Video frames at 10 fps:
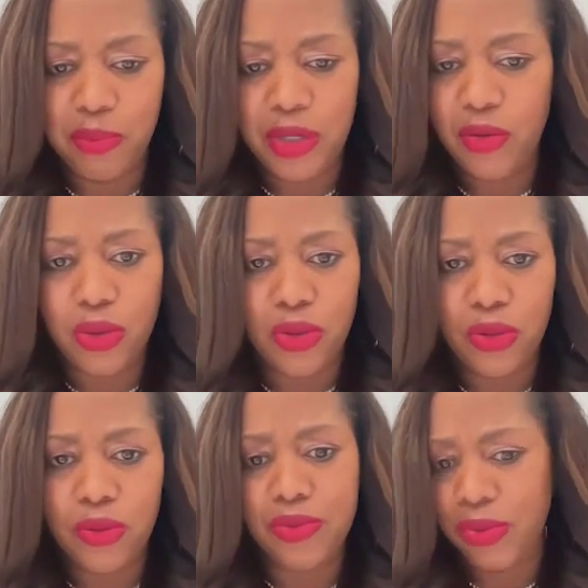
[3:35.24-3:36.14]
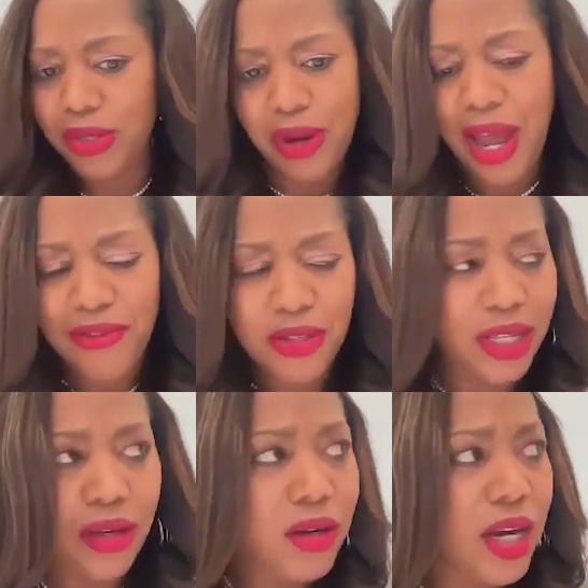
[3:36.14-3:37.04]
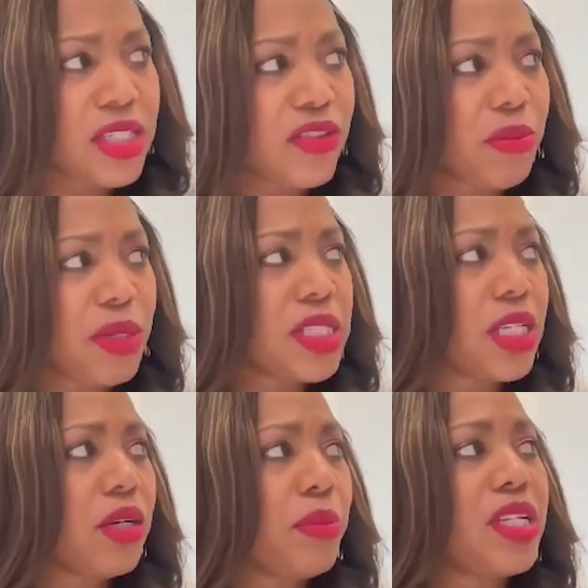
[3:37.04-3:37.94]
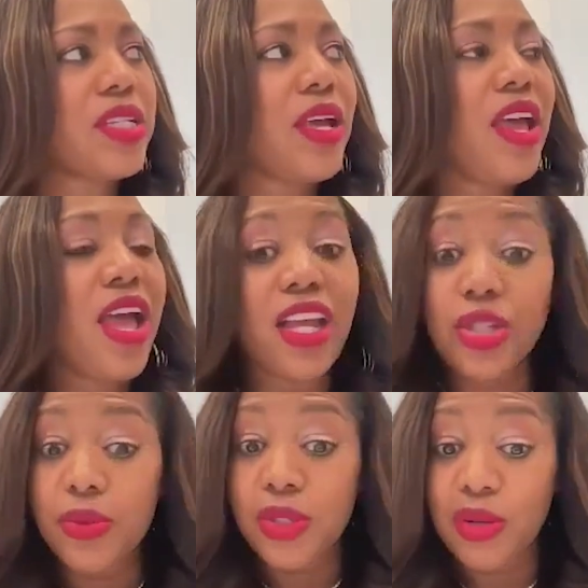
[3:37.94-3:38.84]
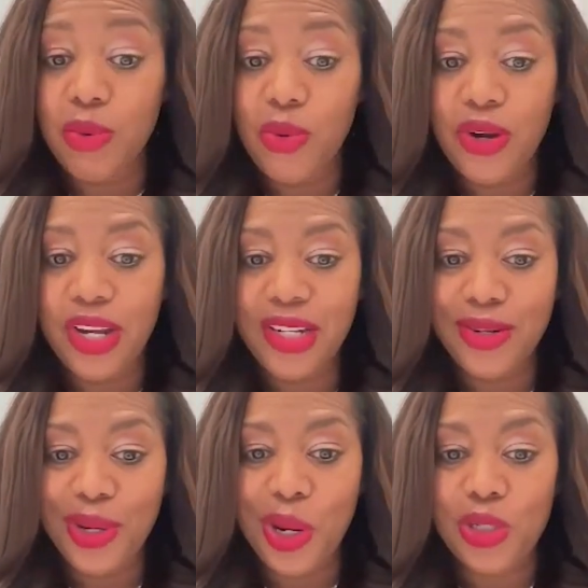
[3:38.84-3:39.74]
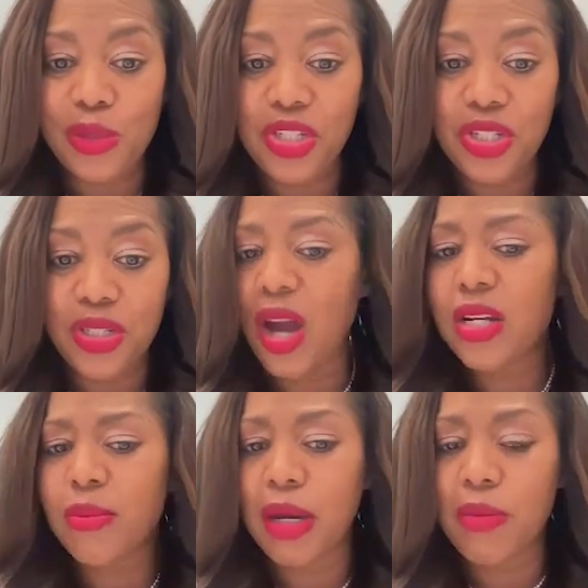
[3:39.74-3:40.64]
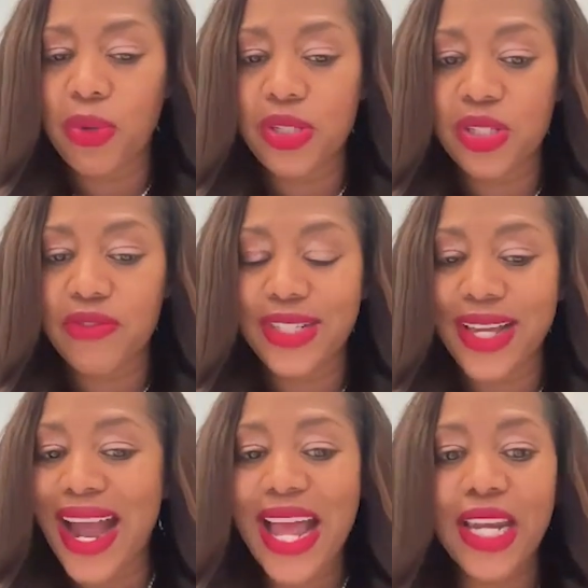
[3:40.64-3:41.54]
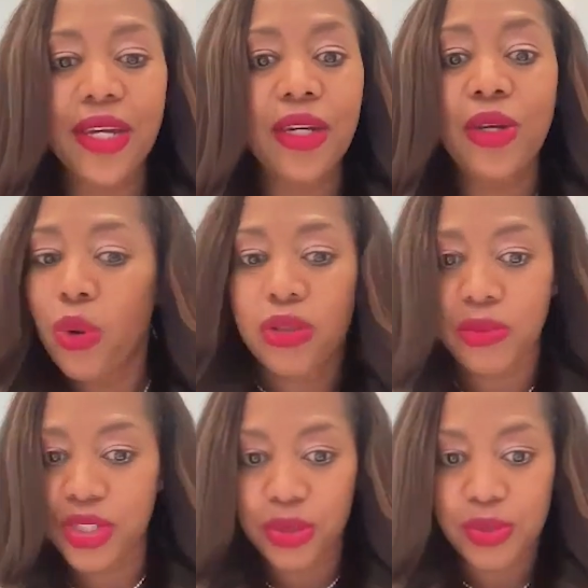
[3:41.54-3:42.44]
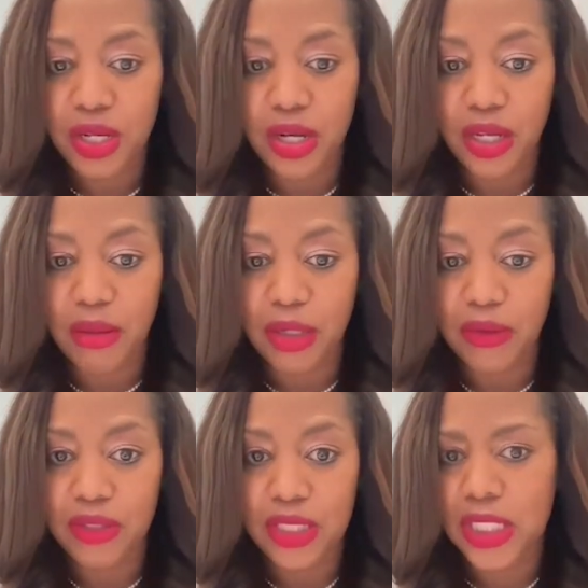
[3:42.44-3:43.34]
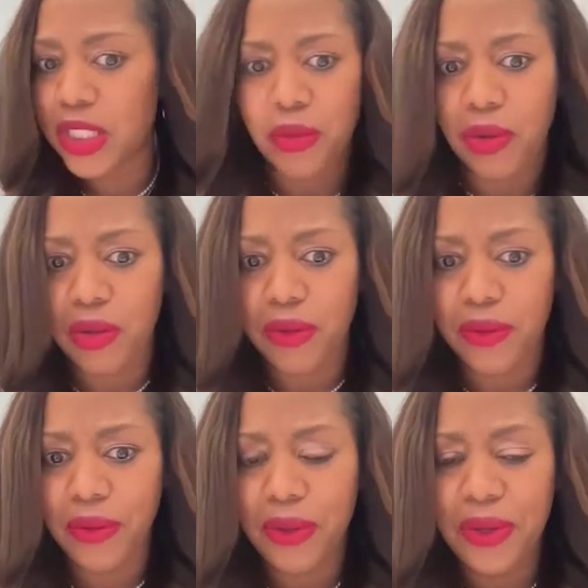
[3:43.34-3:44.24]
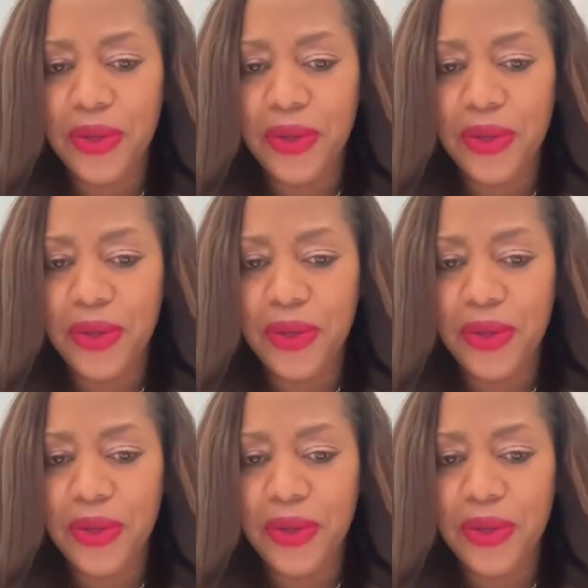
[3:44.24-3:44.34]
big roles with Kraft, like all kinds of amazing companies. And she was on a board. And during her speech, she talked about board service. I had no clue what she was talking about, zero clue.